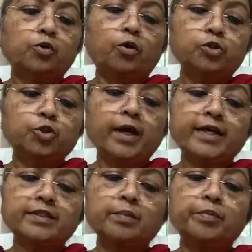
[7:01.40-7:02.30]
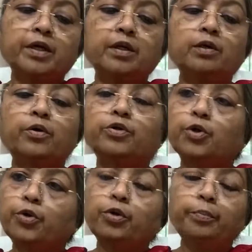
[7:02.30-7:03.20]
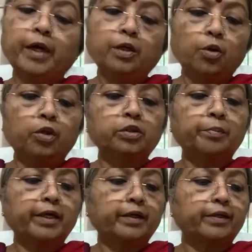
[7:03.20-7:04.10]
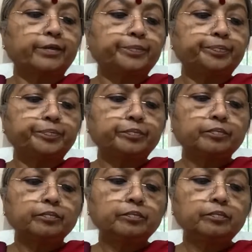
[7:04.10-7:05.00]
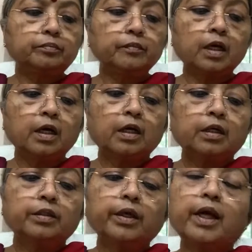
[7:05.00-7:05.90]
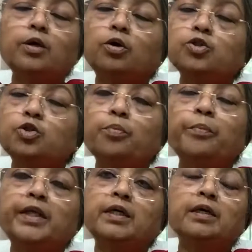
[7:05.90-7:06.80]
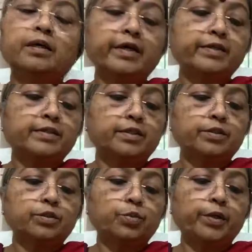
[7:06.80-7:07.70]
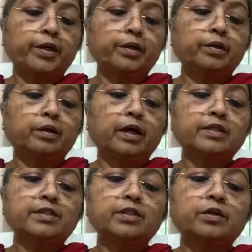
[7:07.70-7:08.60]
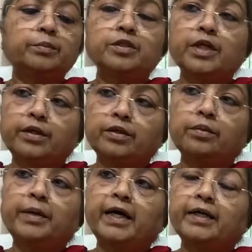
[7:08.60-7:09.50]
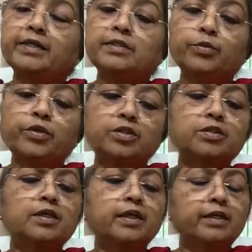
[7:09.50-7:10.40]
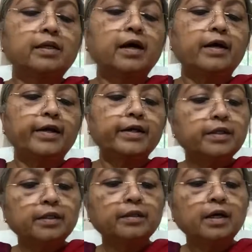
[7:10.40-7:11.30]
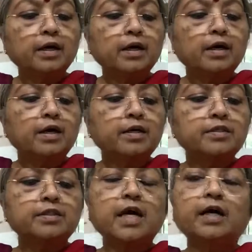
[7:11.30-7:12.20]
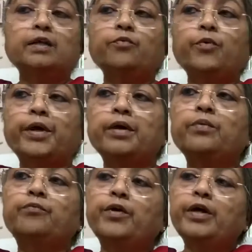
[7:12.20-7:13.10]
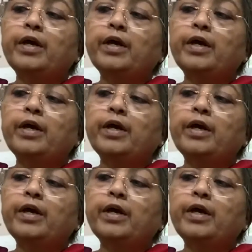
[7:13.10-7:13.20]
is also has a bearing on Europe and North America. There are also many cases where considerable gender bias, which is a little hidden, is done where